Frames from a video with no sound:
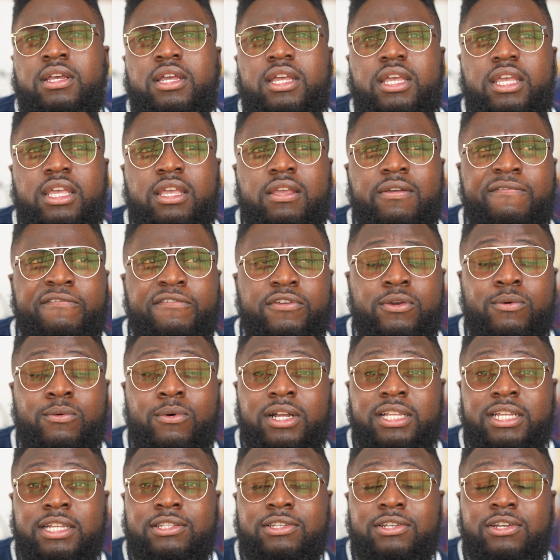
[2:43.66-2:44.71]
If you
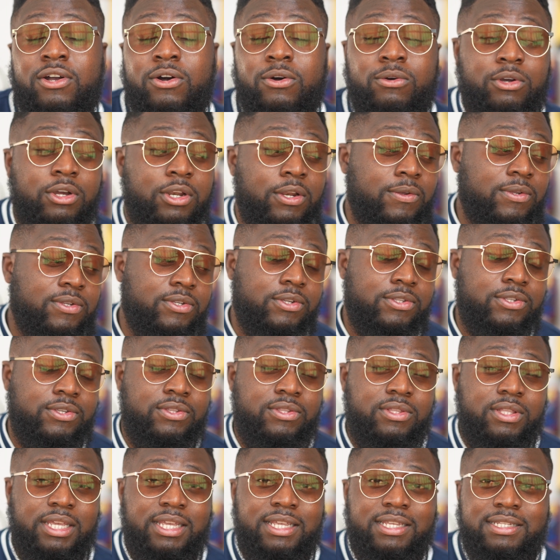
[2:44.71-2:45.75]
wanted to go closer to
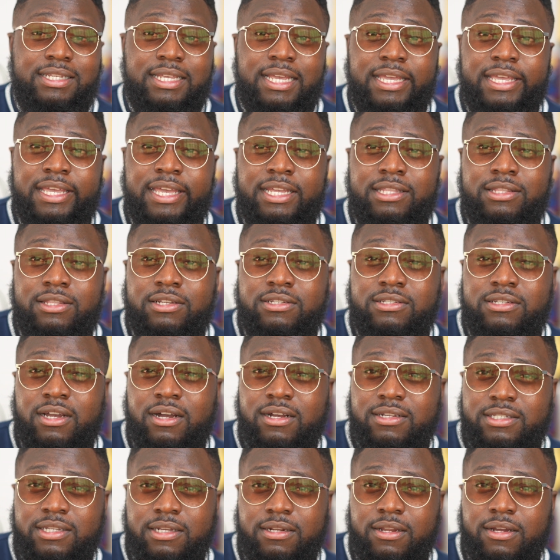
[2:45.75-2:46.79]
this and get the
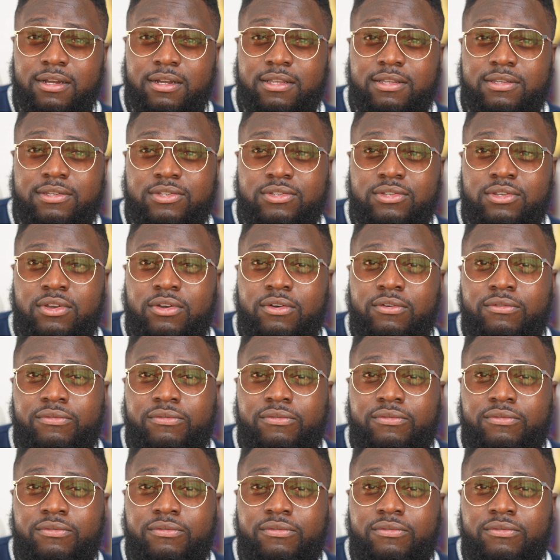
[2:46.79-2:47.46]
Noctilux